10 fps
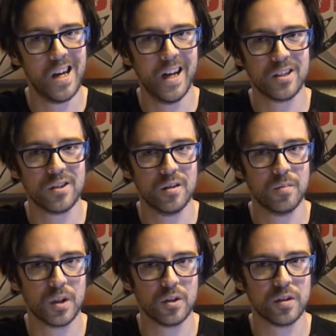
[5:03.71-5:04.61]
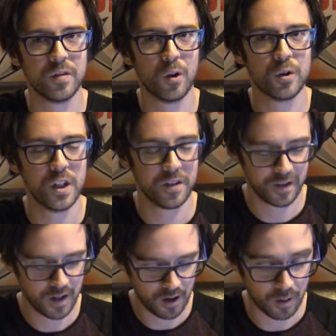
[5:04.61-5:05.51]
Excellent, because if you lost
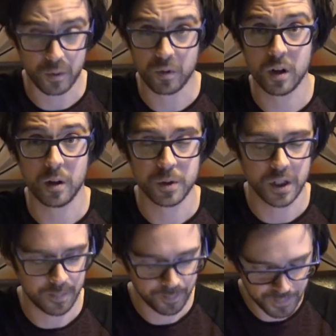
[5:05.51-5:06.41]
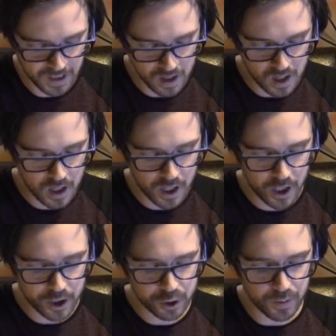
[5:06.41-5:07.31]
anything there, I'd be really upset.
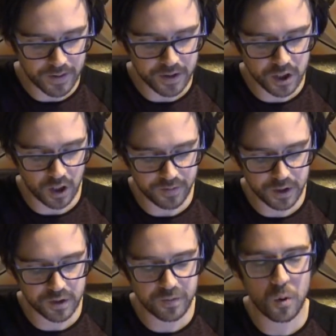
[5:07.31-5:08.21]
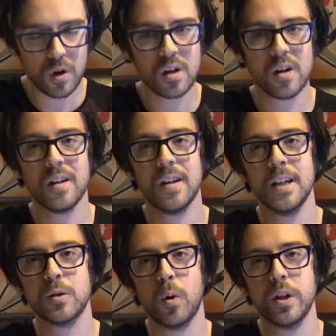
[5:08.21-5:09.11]
Strength and toughness 4
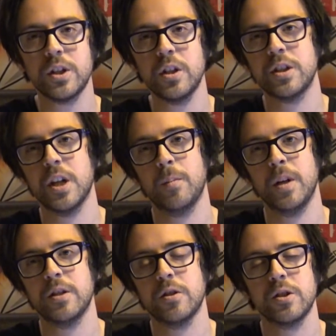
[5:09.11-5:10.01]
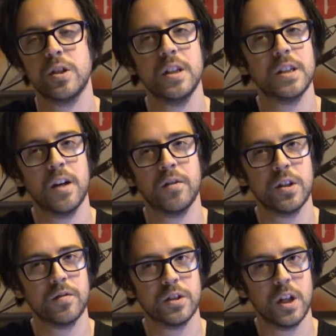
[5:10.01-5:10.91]
is what you see in Terminators. You need to have a
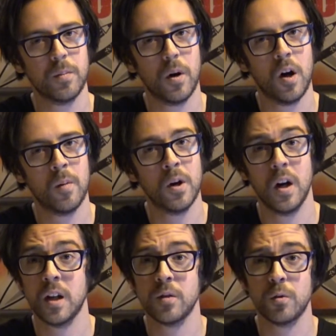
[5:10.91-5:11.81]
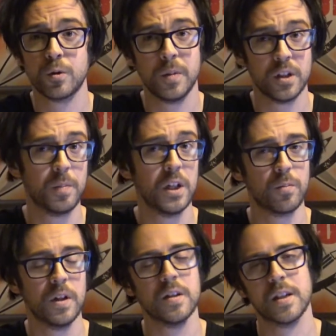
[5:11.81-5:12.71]
different type of armour and also be a space
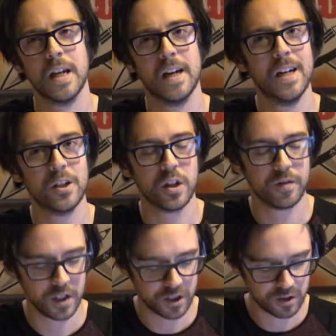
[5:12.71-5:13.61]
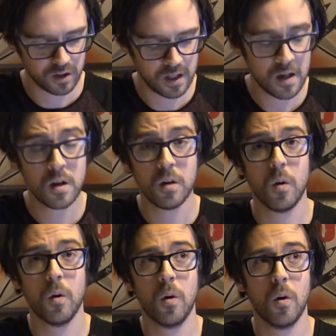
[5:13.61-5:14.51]
marine to get higher toughness
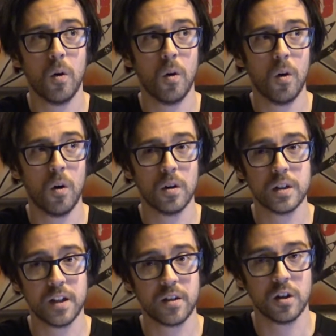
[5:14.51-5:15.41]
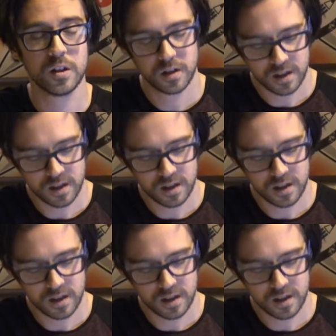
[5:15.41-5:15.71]
or death guard.